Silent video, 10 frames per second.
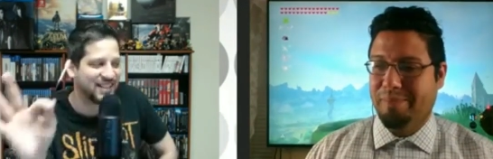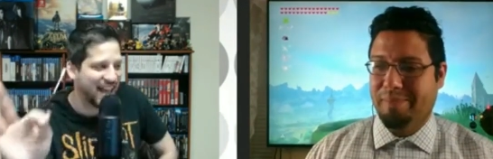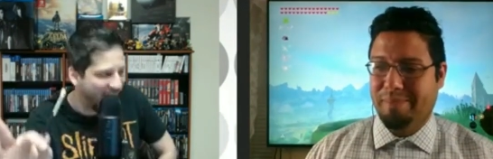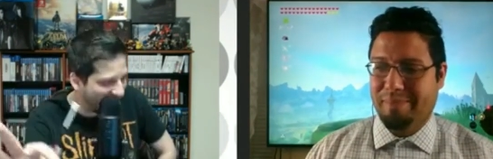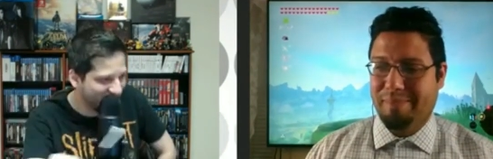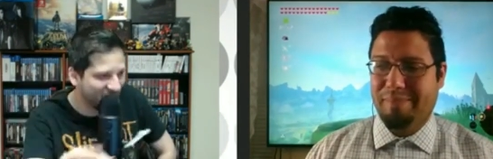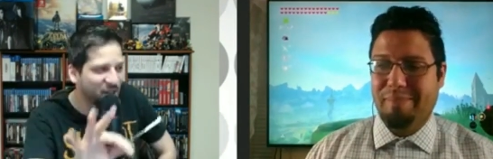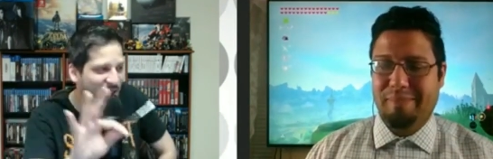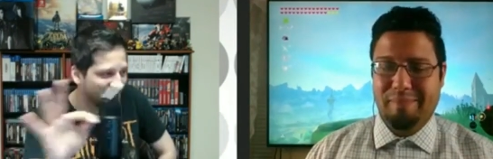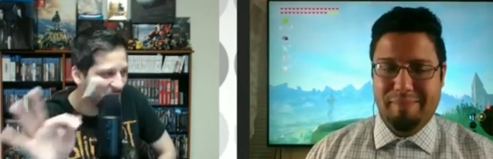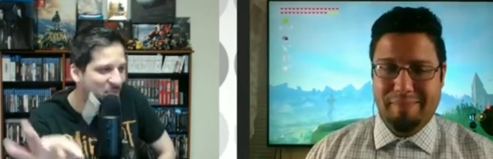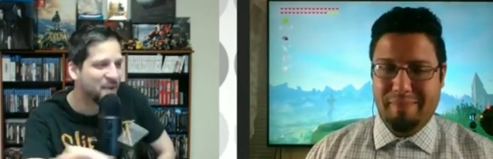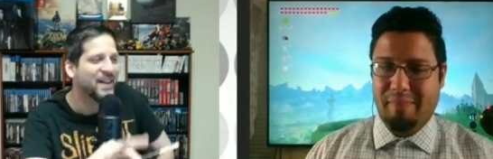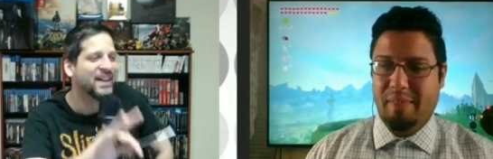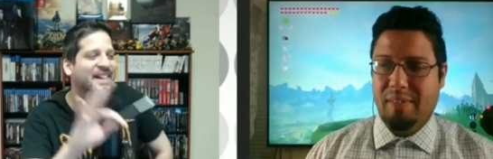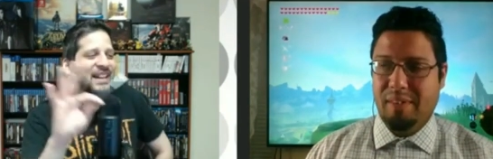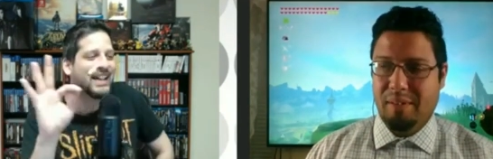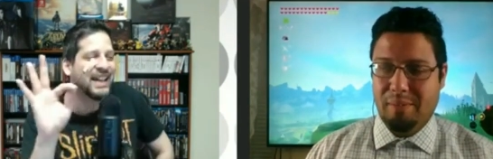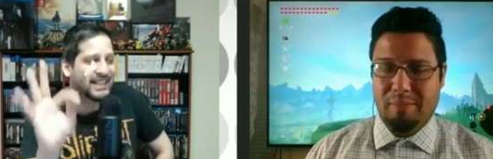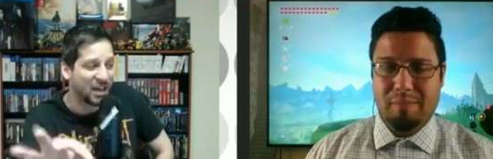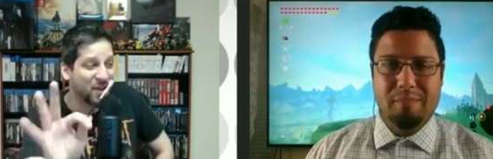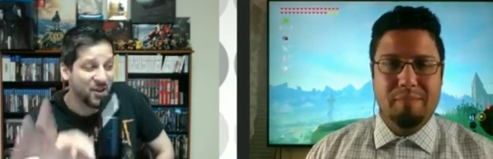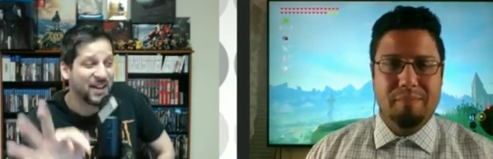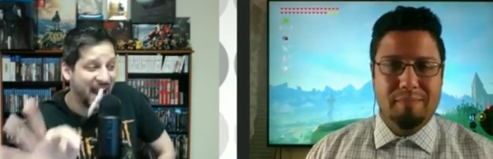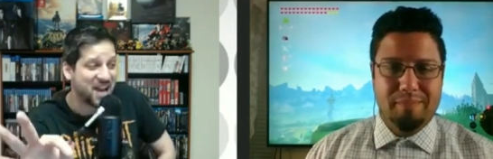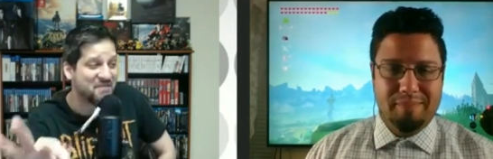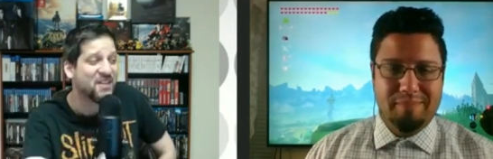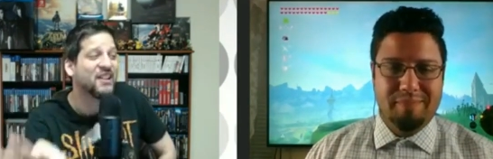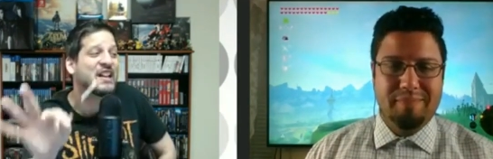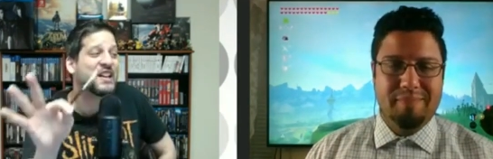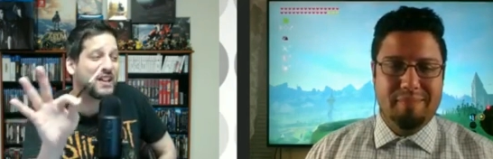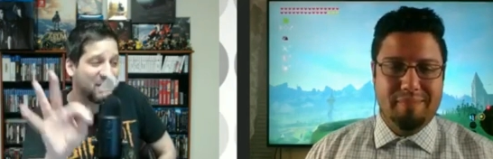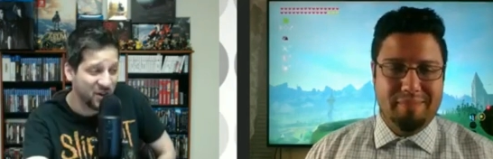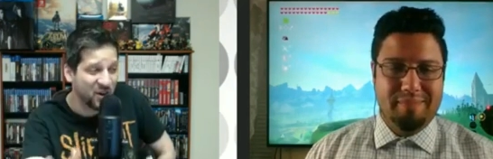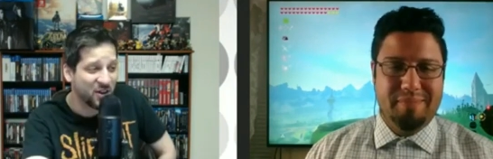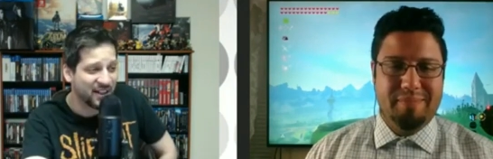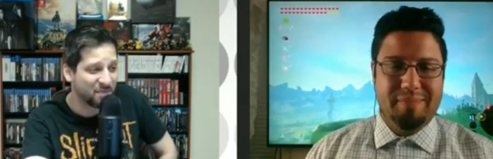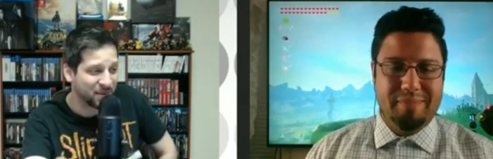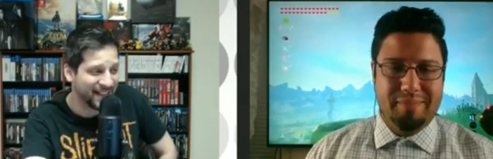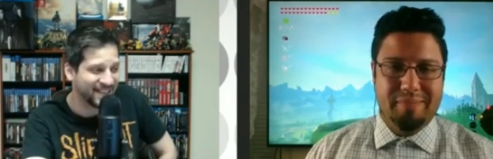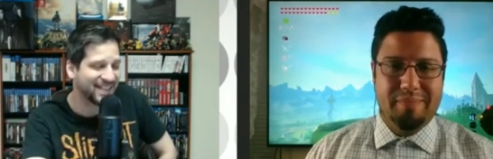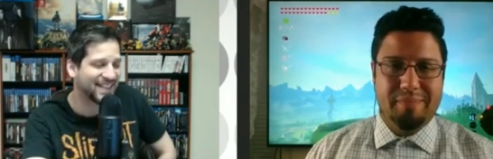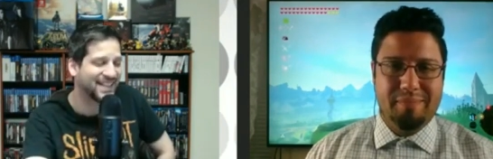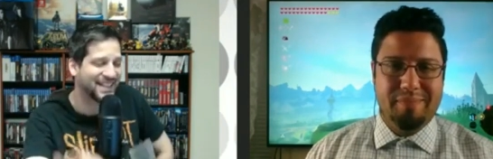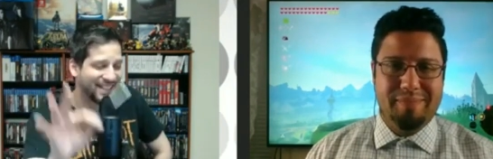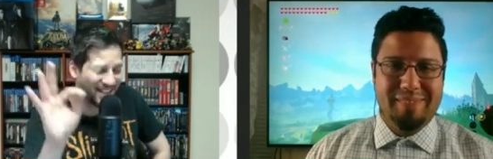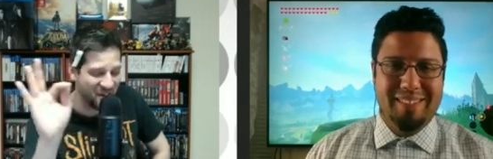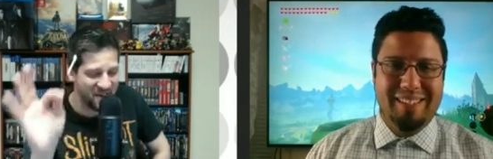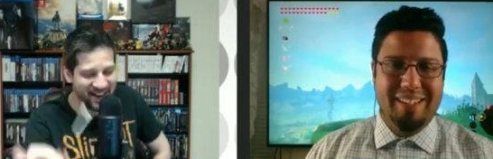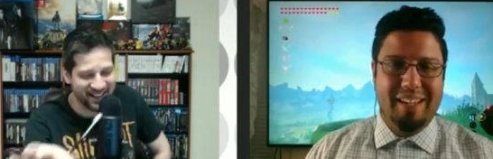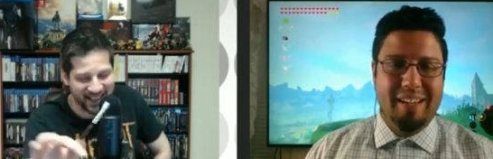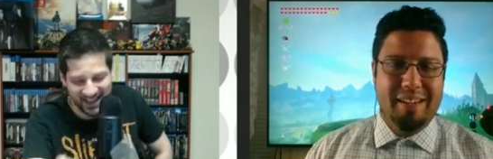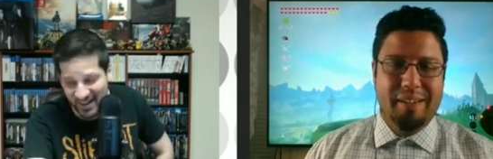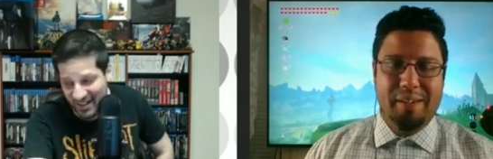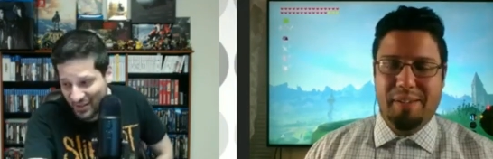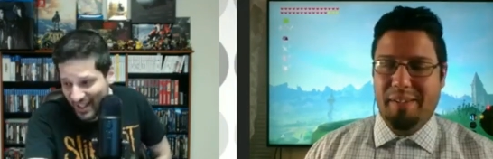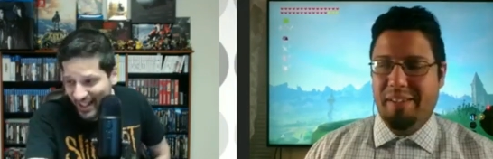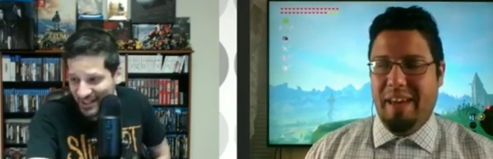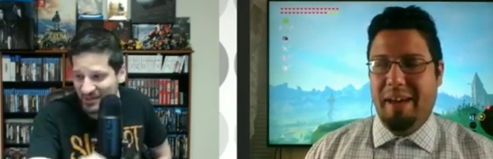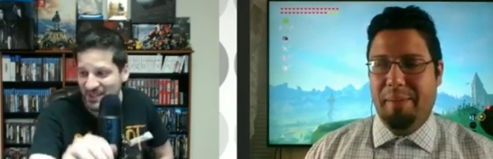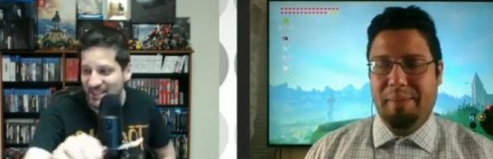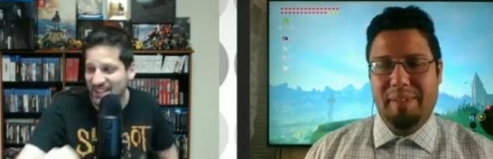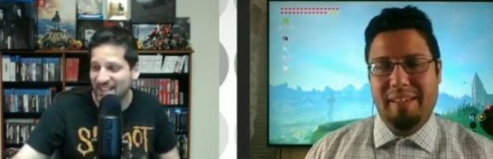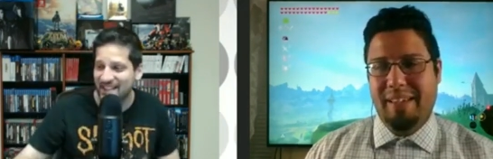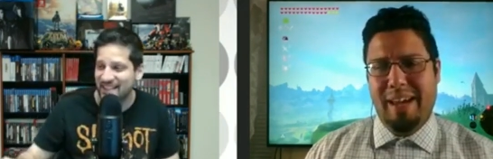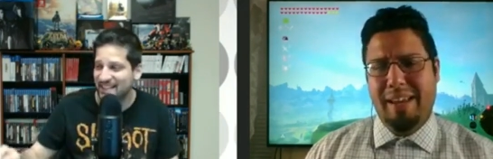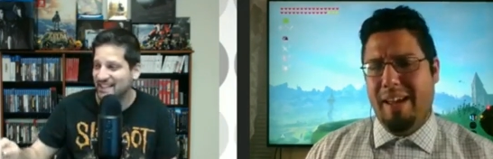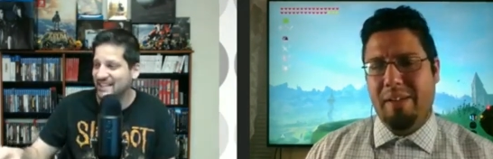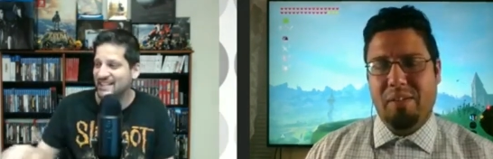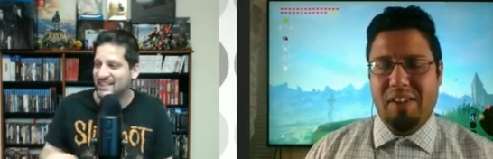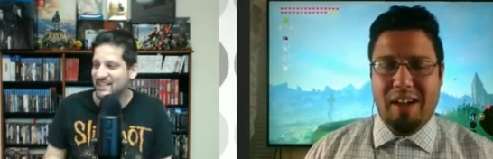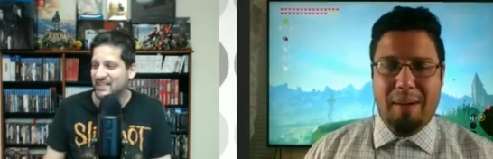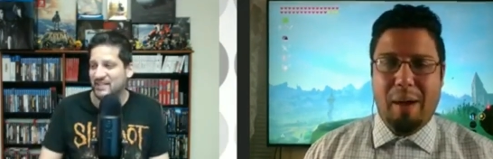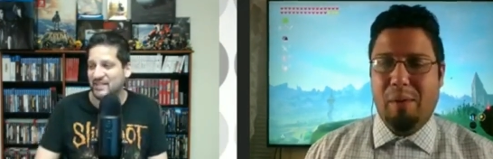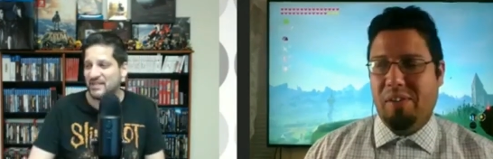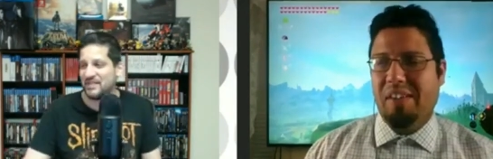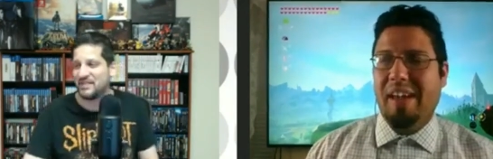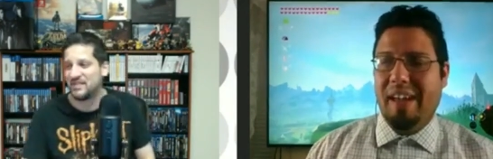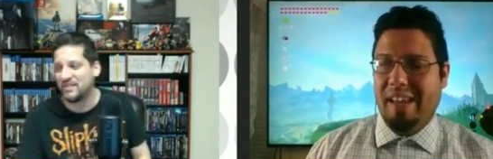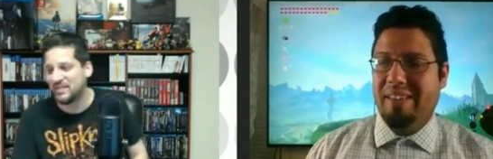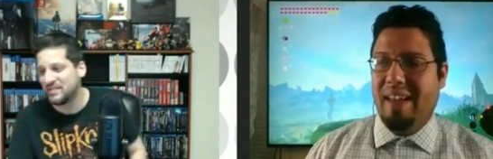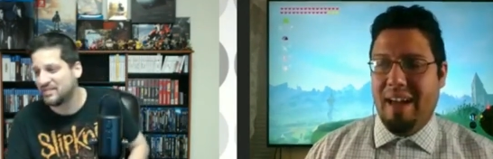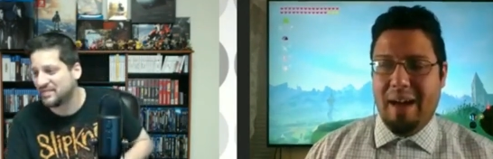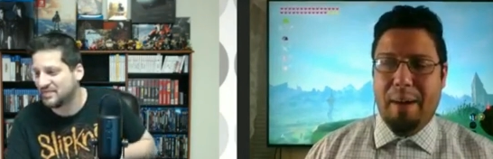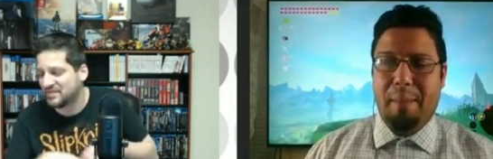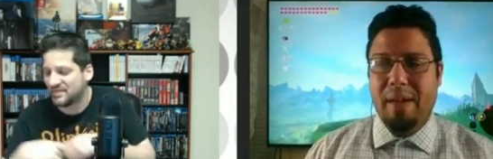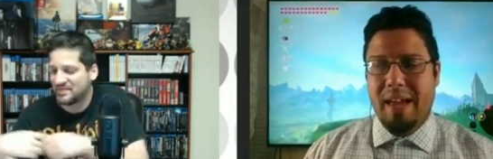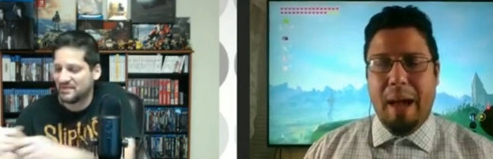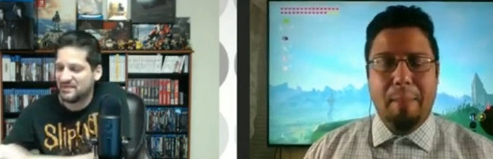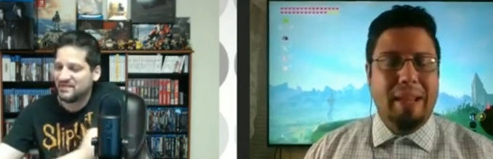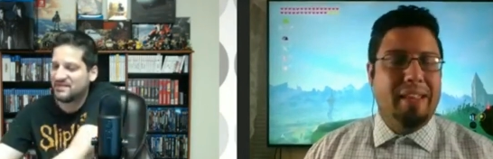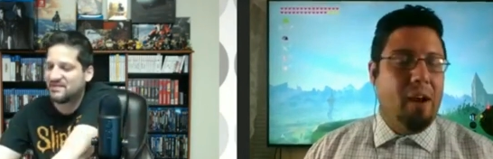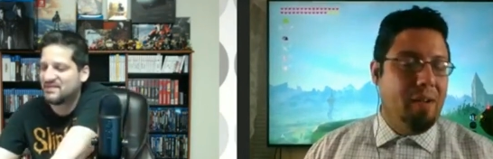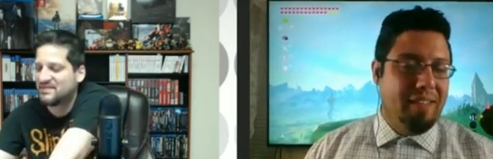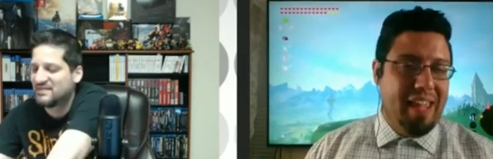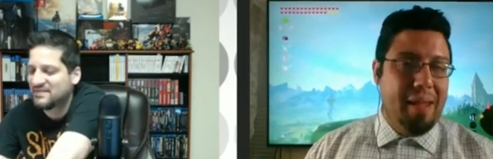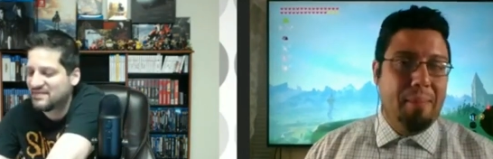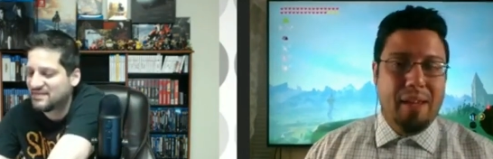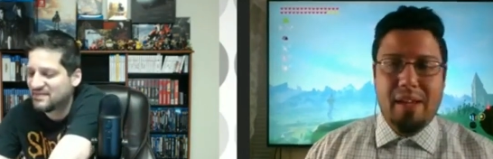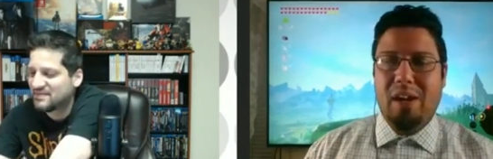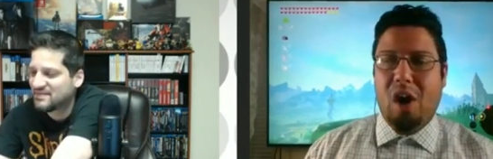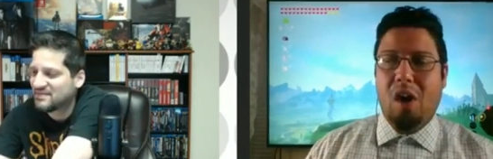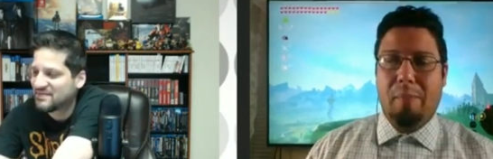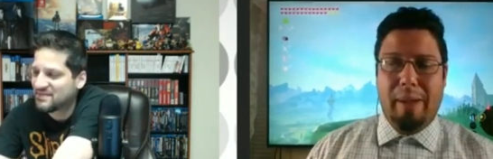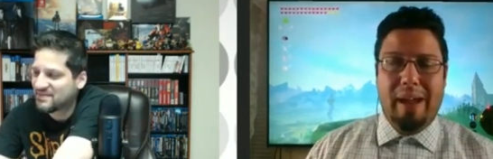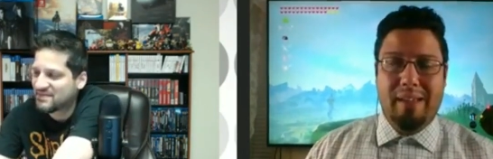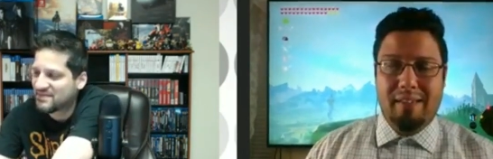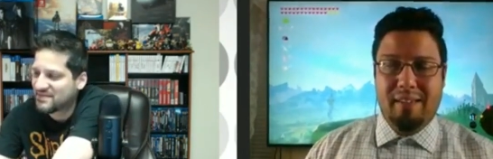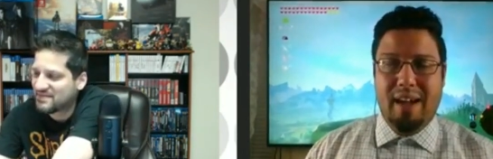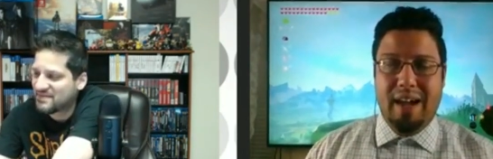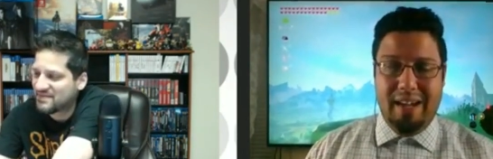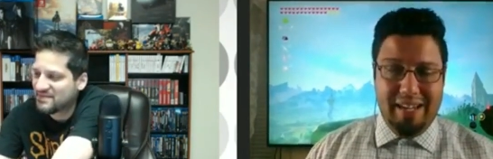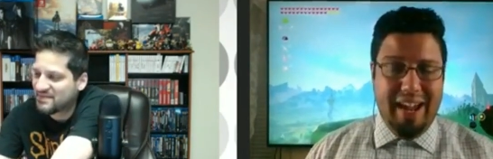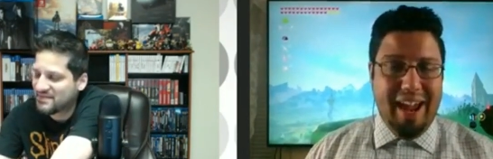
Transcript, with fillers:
Speaker 1: us down in YouTube, it's a real game. Google it, please. Go ahead, Caleones, with the next
Speaker 2: one. Yeah. And yeah, just uh, I want to say it is um, a military-themed card-based uh,